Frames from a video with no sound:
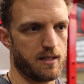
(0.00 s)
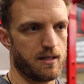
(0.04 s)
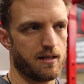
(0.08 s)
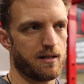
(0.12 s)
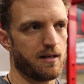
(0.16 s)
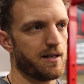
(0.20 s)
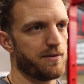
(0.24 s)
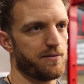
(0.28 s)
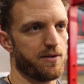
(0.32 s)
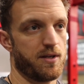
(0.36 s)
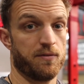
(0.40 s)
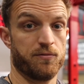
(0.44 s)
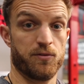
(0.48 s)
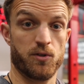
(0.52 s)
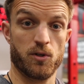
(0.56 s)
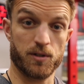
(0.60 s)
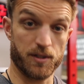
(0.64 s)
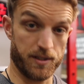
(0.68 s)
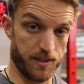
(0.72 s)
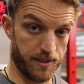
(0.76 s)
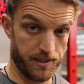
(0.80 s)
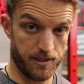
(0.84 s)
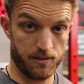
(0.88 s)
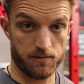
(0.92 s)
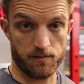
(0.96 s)
If you're
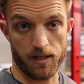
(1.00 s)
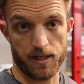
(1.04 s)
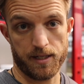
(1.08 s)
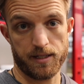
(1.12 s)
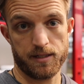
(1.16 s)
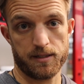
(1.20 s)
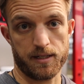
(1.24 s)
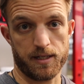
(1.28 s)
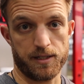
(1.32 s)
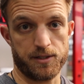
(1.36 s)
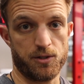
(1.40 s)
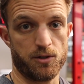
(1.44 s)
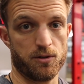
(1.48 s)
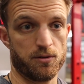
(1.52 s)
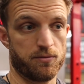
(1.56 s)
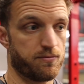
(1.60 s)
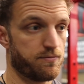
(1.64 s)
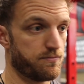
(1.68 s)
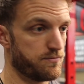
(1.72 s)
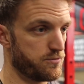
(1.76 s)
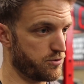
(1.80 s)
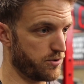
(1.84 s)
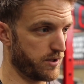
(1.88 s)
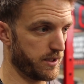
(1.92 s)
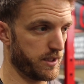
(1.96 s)
eating right and you're
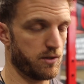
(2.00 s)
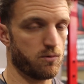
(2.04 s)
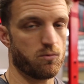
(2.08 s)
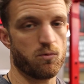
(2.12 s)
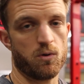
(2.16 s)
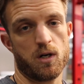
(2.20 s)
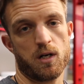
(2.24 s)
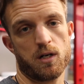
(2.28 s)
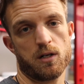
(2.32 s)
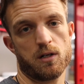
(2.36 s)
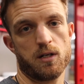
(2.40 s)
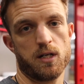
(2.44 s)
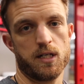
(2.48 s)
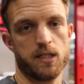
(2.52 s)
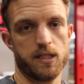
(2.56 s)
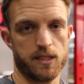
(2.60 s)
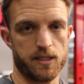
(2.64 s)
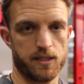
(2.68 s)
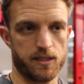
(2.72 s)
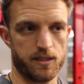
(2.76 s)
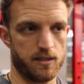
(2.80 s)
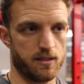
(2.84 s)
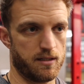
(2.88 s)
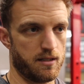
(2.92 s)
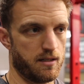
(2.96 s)
drinking water and
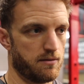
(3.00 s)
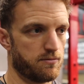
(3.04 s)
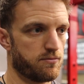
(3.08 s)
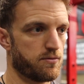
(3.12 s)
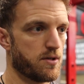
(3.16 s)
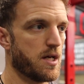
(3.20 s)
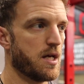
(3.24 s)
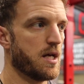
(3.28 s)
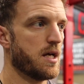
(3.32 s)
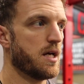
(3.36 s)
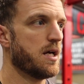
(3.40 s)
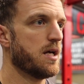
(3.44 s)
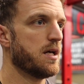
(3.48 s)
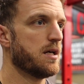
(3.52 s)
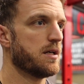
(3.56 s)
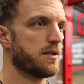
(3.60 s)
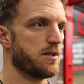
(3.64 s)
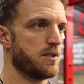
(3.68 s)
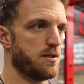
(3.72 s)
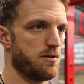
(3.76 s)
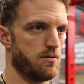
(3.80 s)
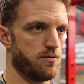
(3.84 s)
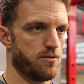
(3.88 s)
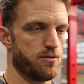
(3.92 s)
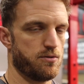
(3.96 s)
getting enough
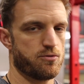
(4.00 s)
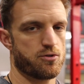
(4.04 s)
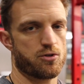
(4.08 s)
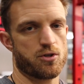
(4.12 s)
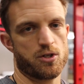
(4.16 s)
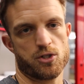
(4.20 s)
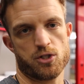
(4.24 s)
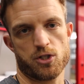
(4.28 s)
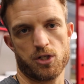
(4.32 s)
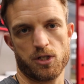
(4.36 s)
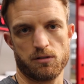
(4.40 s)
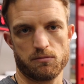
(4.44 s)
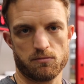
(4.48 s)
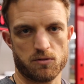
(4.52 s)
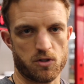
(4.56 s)
nutrition,